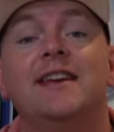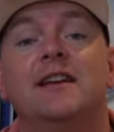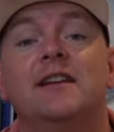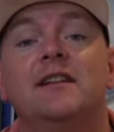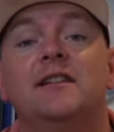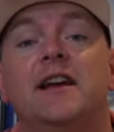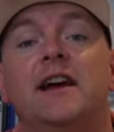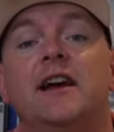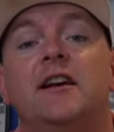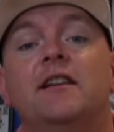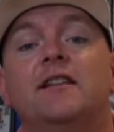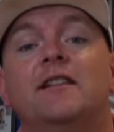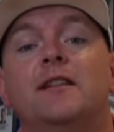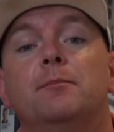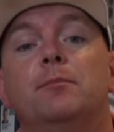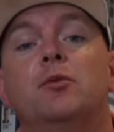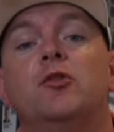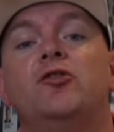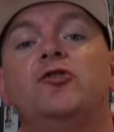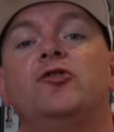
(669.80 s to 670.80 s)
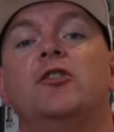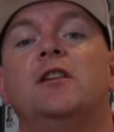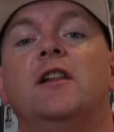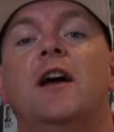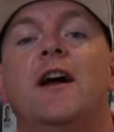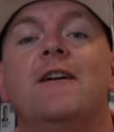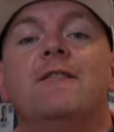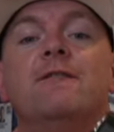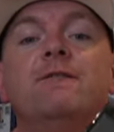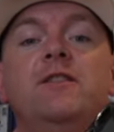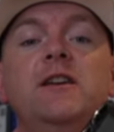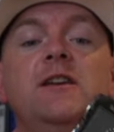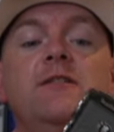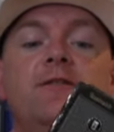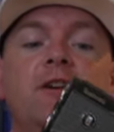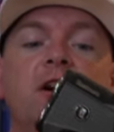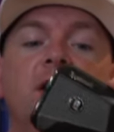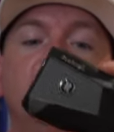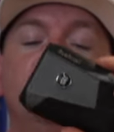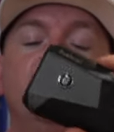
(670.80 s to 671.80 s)
Kildare, and it's the Bushnell
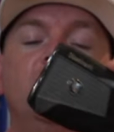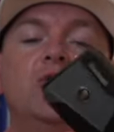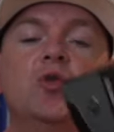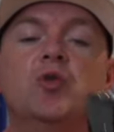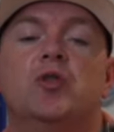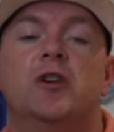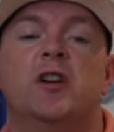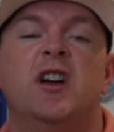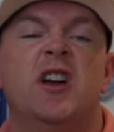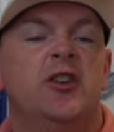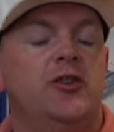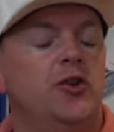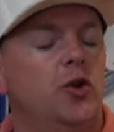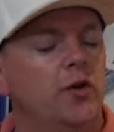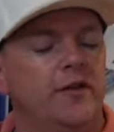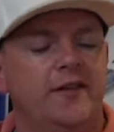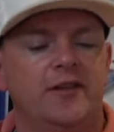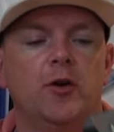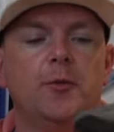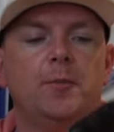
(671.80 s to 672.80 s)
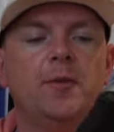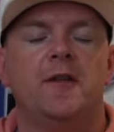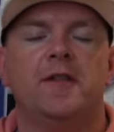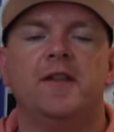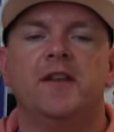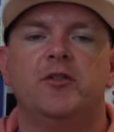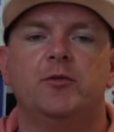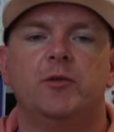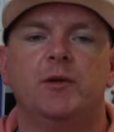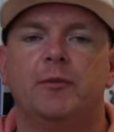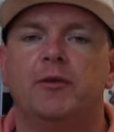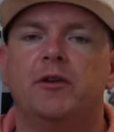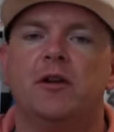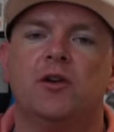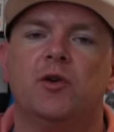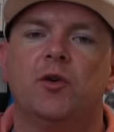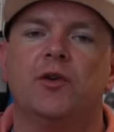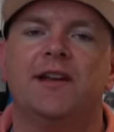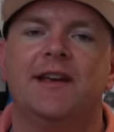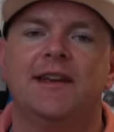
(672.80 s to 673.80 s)
V5 Tour. No slope on this one. We're
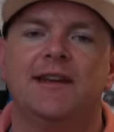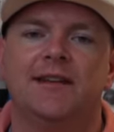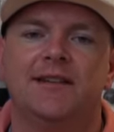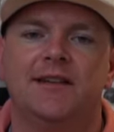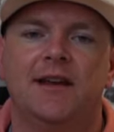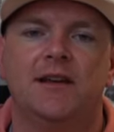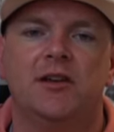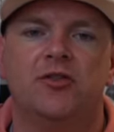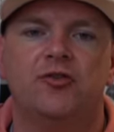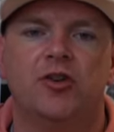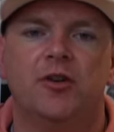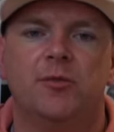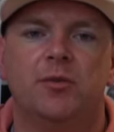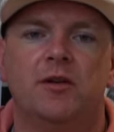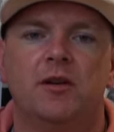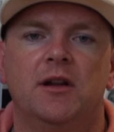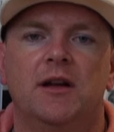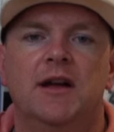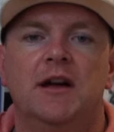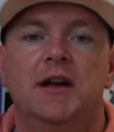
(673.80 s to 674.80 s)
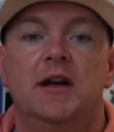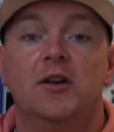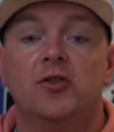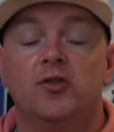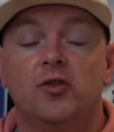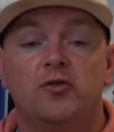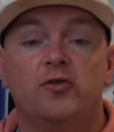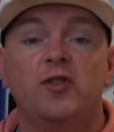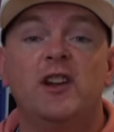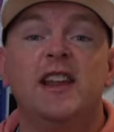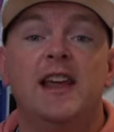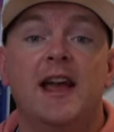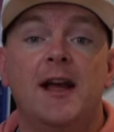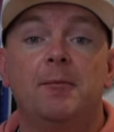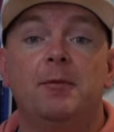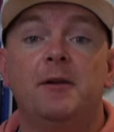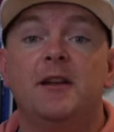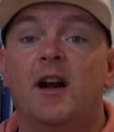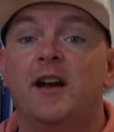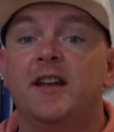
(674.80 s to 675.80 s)
not going to get into any trouble. So it's really
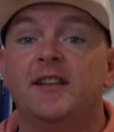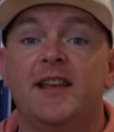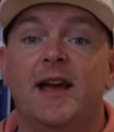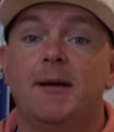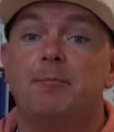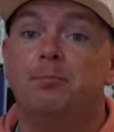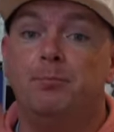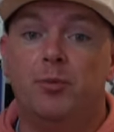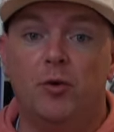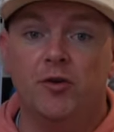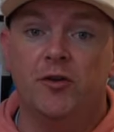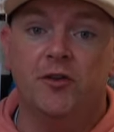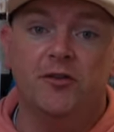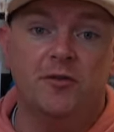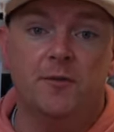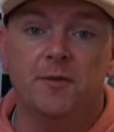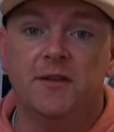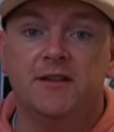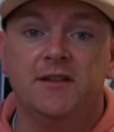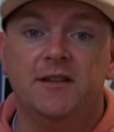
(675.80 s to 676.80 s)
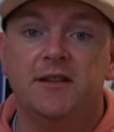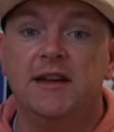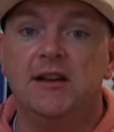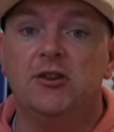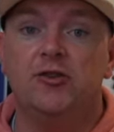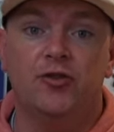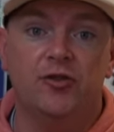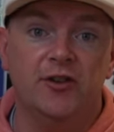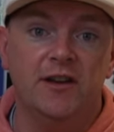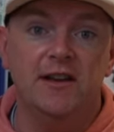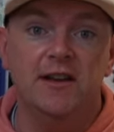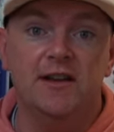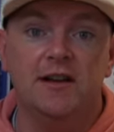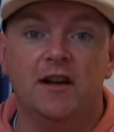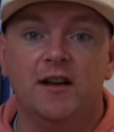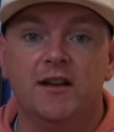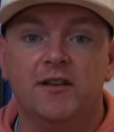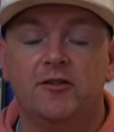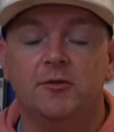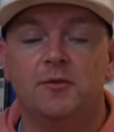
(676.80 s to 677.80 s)
helping. I zap bunkers from the tee, tree
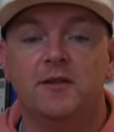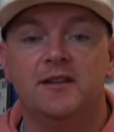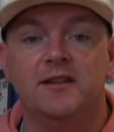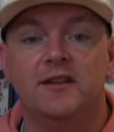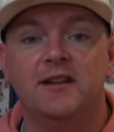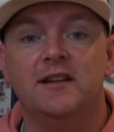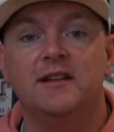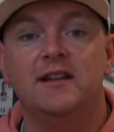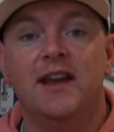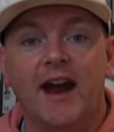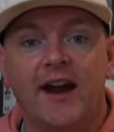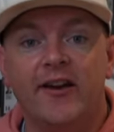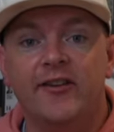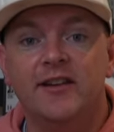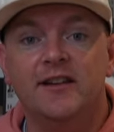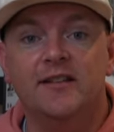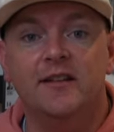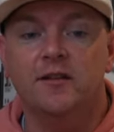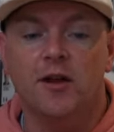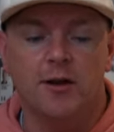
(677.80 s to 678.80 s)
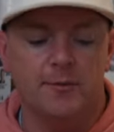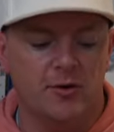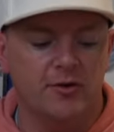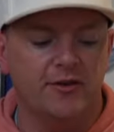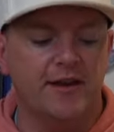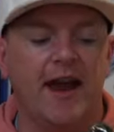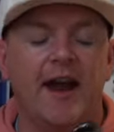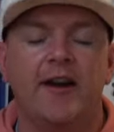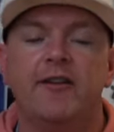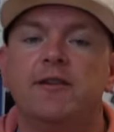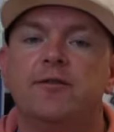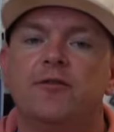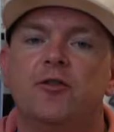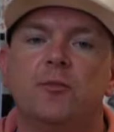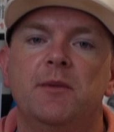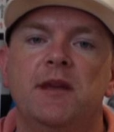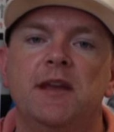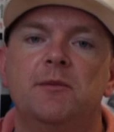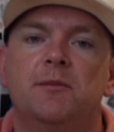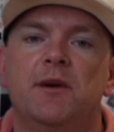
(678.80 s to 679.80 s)
lines from the tee, carries. It's all about carry for
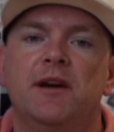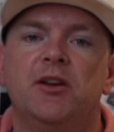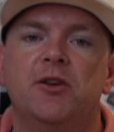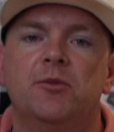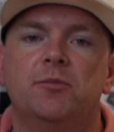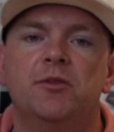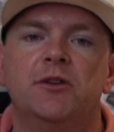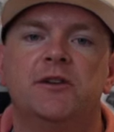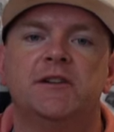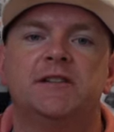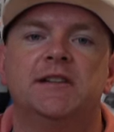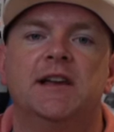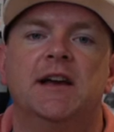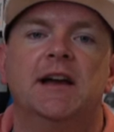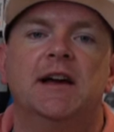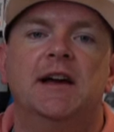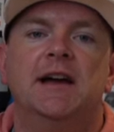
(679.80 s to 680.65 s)
me and my numbers.